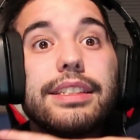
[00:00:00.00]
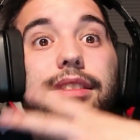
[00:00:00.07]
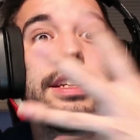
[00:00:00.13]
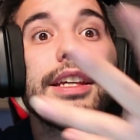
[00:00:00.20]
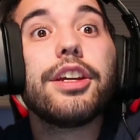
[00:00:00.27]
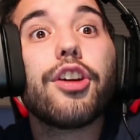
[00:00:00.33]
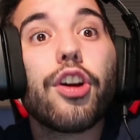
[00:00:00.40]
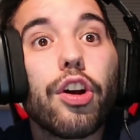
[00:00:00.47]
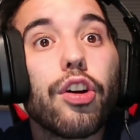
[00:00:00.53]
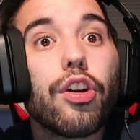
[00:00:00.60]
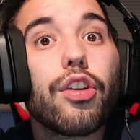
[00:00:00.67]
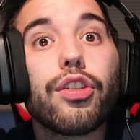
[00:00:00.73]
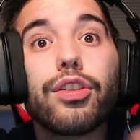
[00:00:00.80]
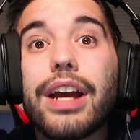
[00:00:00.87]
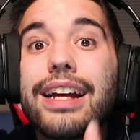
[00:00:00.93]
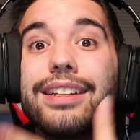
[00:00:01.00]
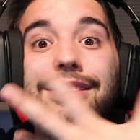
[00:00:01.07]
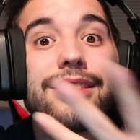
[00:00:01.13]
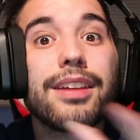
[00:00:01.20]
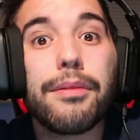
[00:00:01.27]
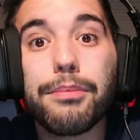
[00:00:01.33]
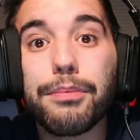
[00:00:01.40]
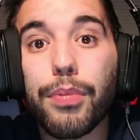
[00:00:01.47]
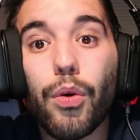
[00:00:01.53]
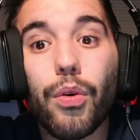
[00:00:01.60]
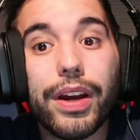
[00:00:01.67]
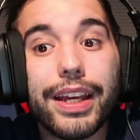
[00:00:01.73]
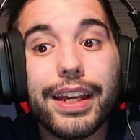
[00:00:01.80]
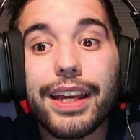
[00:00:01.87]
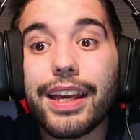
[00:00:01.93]
see her at some
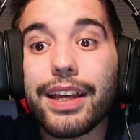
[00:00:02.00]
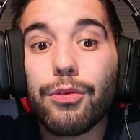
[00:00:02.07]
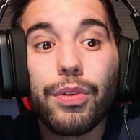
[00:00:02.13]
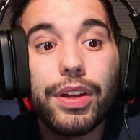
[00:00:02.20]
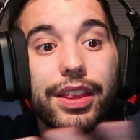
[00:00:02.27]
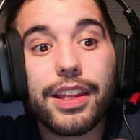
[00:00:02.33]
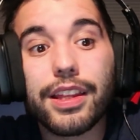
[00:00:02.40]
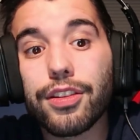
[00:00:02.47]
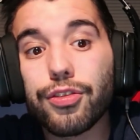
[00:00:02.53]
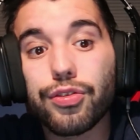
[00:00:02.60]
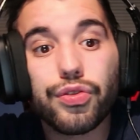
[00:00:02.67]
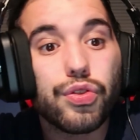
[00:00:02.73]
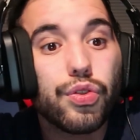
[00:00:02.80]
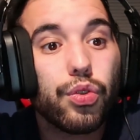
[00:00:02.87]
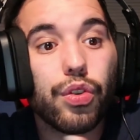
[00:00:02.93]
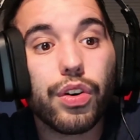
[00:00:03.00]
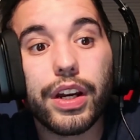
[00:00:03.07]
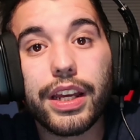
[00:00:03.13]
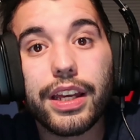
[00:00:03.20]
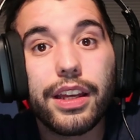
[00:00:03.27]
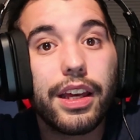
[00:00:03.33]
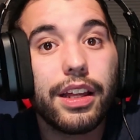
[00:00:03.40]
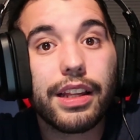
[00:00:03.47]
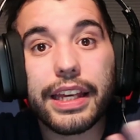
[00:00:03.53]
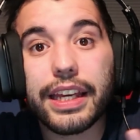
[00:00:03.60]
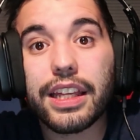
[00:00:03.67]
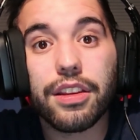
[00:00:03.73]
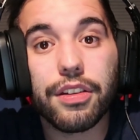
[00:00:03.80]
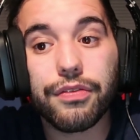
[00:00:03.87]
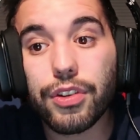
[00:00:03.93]
point within the story,
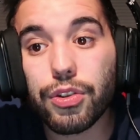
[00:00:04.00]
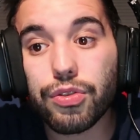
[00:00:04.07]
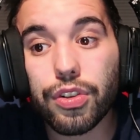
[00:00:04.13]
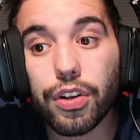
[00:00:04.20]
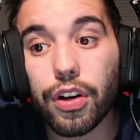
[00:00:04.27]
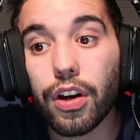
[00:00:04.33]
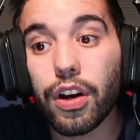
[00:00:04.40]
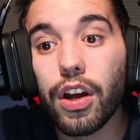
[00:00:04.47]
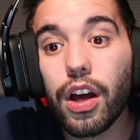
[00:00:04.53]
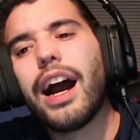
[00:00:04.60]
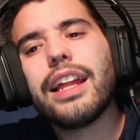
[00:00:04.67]
like in the future.